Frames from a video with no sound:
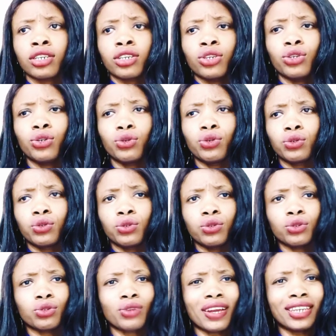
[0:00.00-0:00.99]

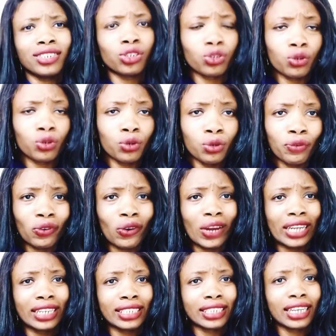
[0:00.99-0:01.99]
you are in school for
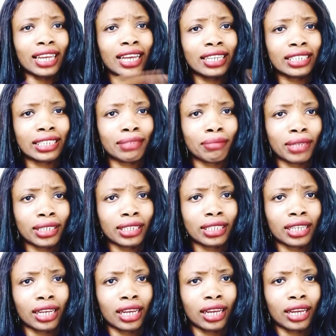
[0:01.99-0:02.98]
an entire
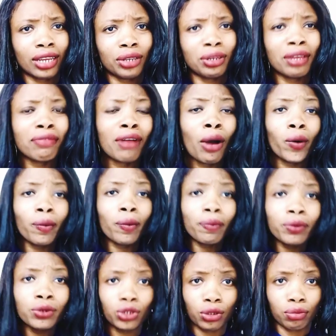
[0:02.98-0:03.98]
semester. You never
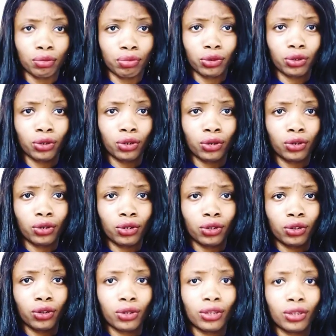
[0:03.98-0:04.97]
opened your book.
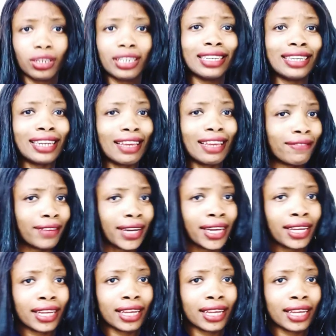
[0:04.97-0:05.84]
Never.